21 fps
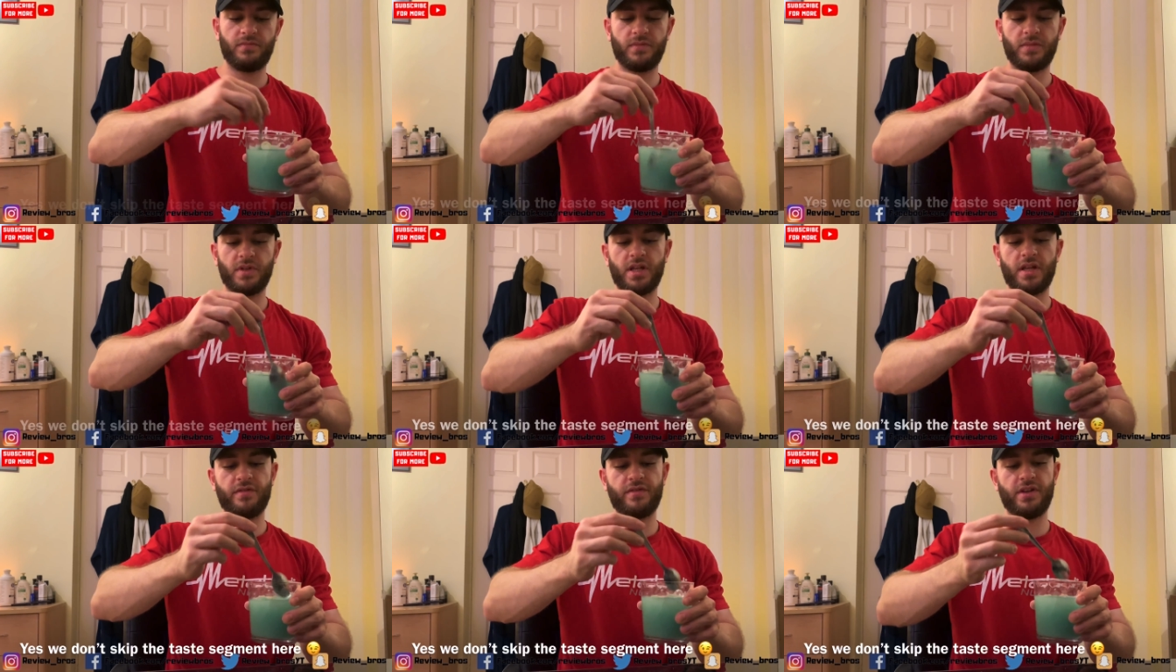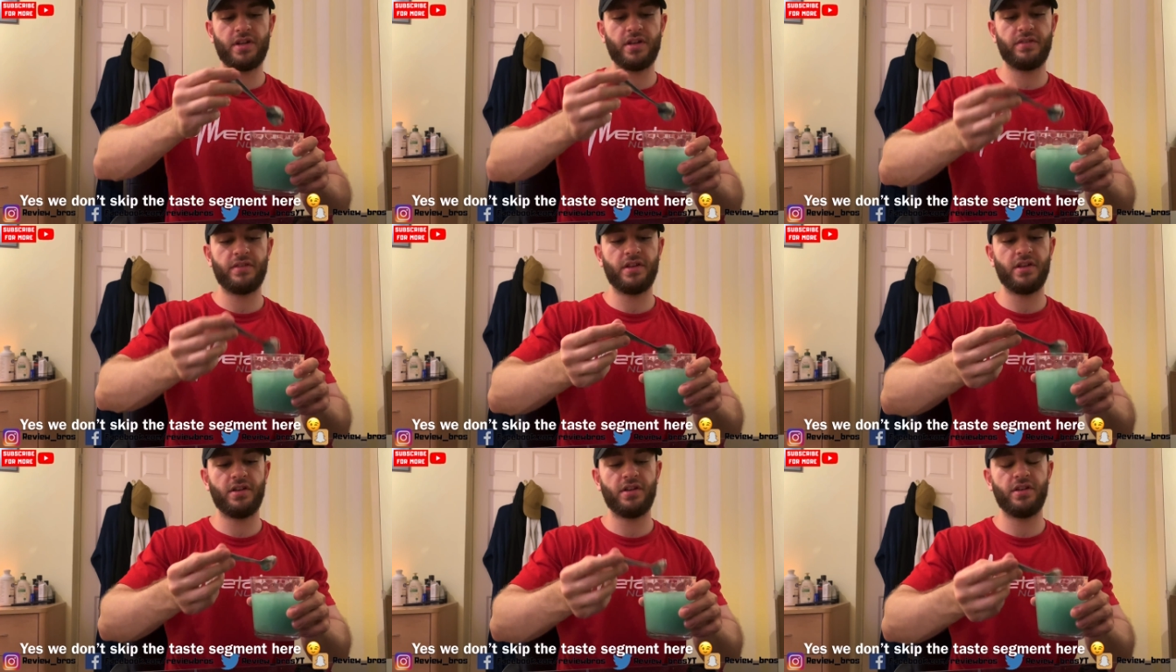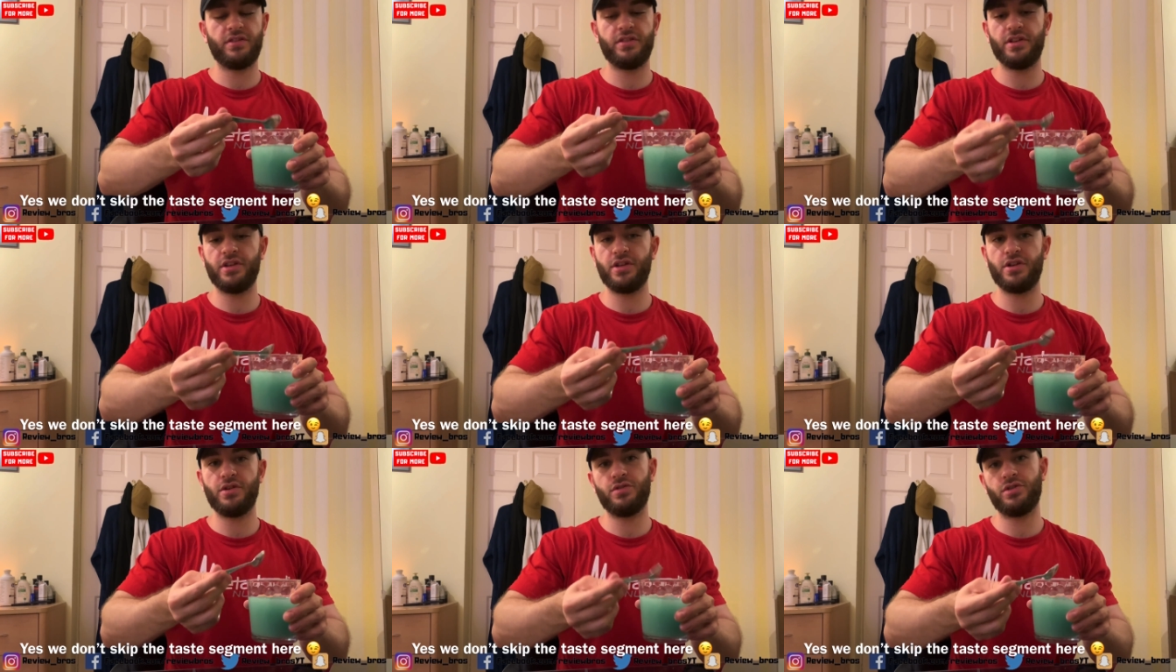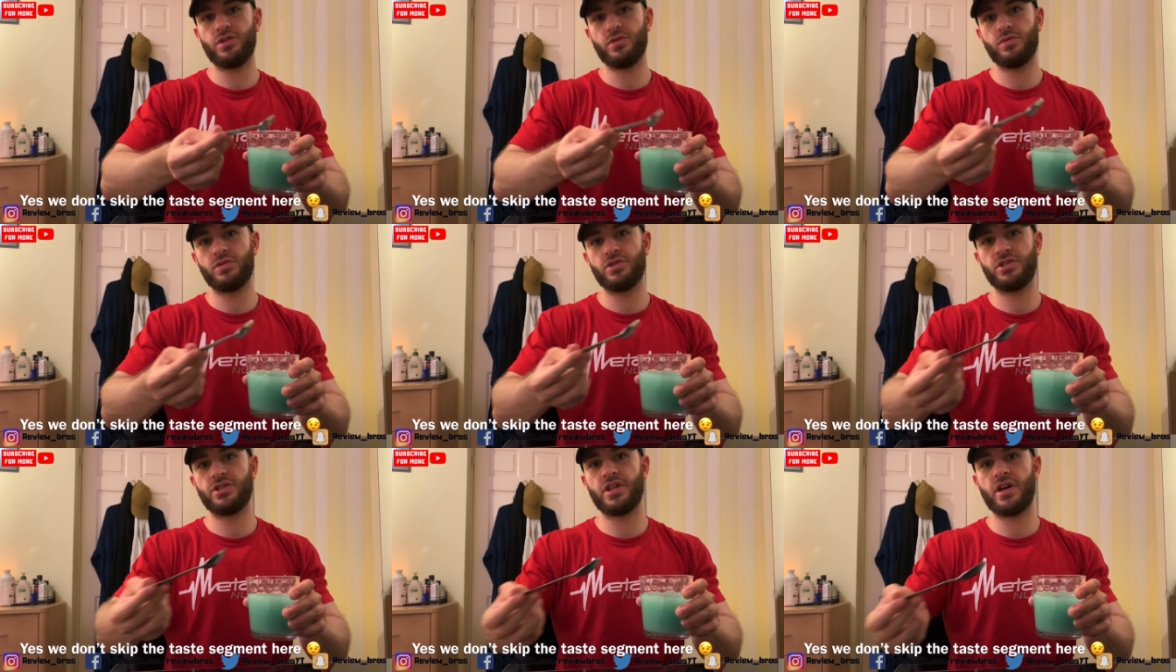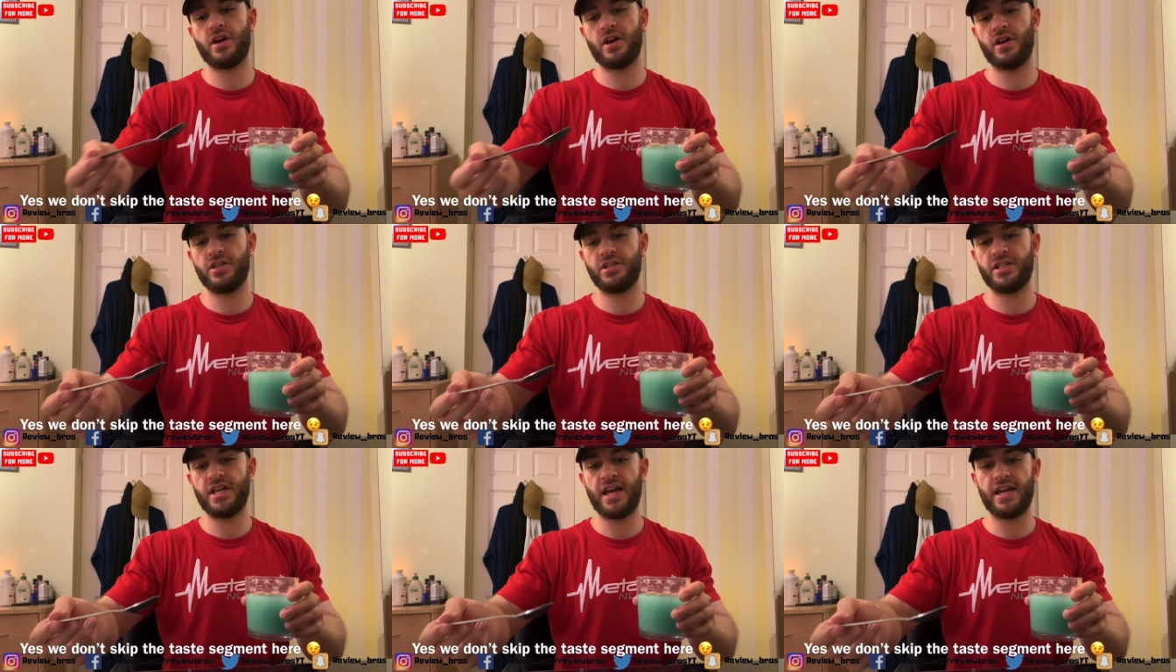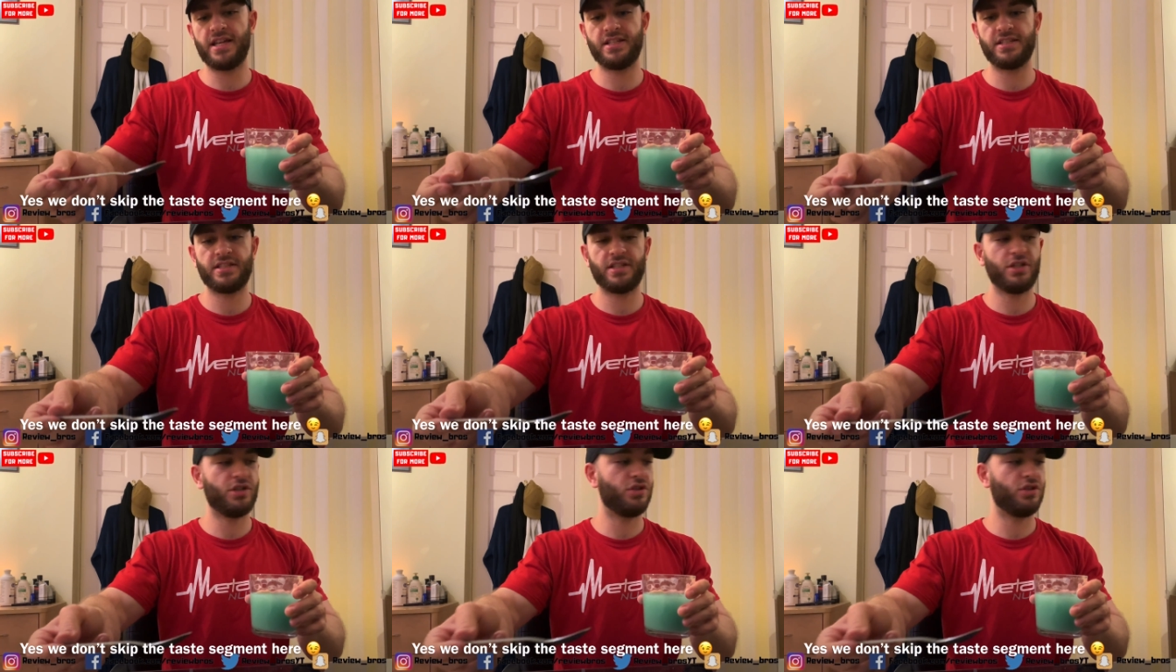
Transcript: Giving it the usual stir test